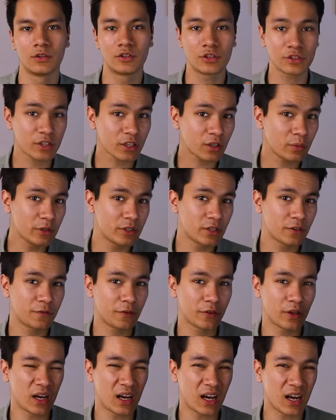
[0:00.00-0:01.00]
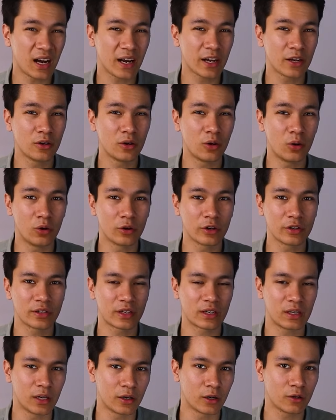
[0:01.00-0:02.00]
Just like we did for the higher order
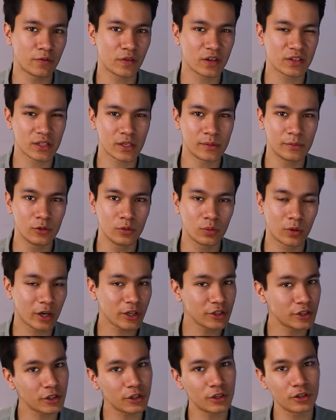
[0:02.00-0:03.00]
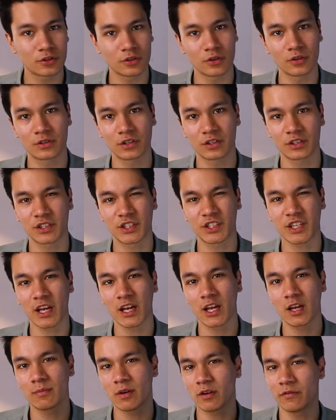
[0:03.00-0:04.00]
declarative example, we're actually going to use the
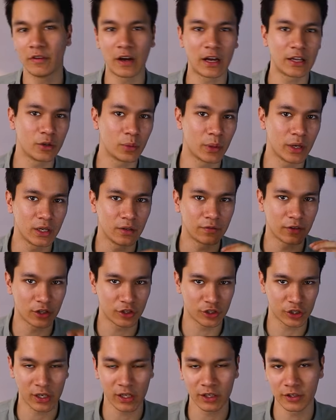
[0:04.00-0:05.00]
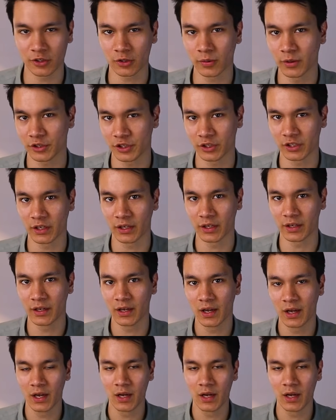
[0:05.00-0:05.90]
same evaluative and challenge question here.